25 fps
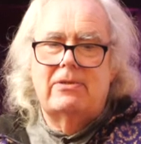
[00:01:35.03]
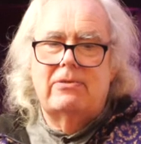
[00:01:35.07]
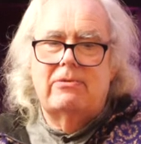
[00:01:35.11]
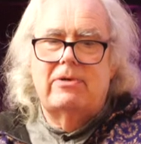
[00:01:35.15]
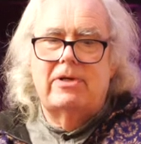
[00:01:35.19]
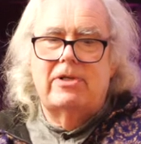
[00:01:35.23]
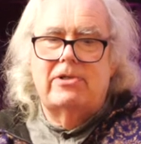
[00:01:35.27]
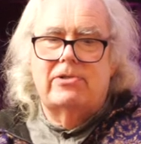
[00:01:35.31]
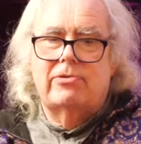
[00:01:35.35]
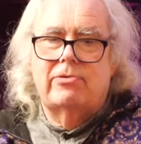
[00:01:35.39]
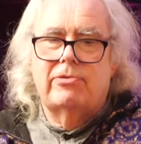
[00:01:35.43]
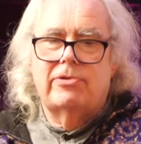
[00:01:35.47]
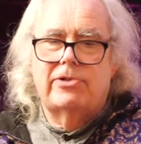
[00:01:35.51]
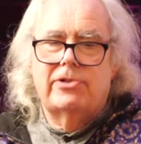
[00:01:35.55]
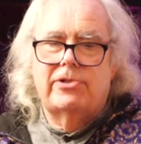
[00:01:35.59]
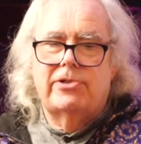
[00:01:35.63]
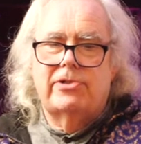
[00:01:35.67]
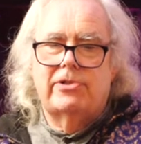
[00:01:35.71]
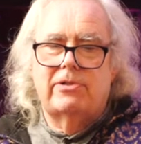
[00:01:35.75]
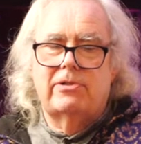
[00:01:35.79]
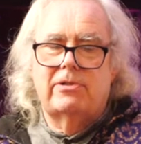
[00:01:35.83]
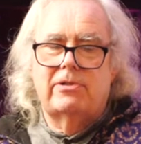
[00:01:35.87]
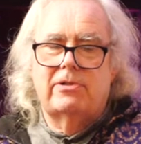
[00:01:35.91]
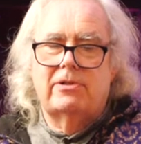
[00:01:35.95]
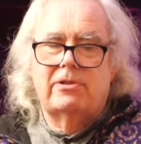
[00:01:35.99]
which
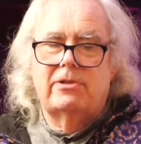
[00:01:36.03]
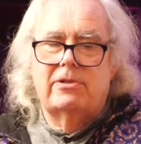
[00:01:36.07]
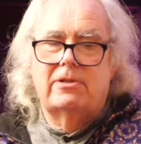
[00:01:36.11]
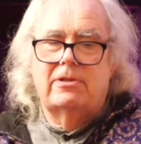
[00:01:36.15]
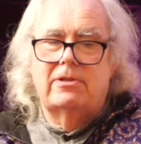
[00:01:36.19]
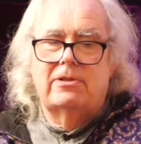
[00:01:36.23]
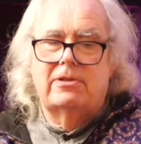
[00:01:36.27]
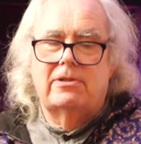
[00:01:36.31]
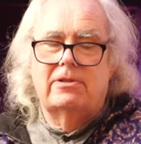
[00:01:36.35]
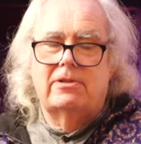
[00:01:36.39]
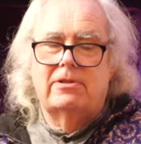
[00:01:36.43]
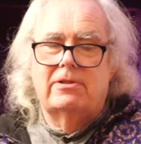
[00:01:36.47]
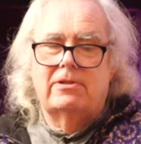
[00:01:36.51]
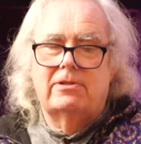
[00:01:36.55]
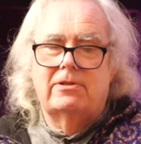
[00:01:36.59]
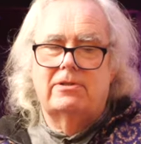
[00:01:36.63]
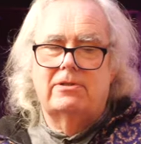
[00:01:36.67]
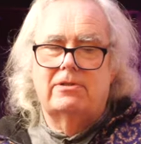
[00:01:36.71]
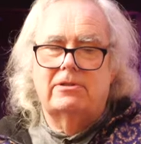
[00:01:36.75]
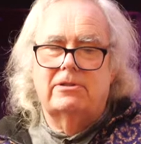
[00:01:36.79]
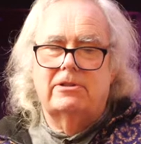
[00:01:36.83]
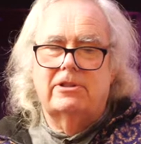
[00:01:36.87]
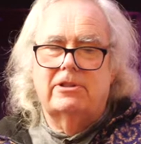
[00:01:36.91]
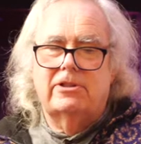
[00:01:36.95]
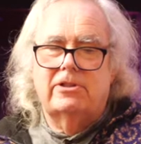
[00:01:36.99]
was
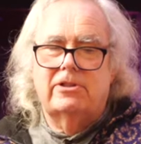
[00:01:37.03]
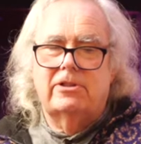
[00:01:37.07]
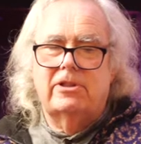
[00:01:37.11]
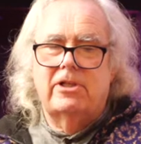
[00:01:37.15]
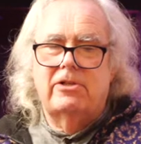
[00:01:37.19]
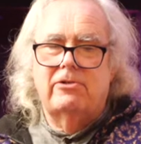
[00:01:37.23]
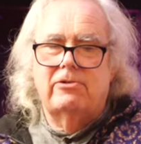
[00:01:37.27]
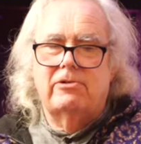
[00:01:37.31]
just—it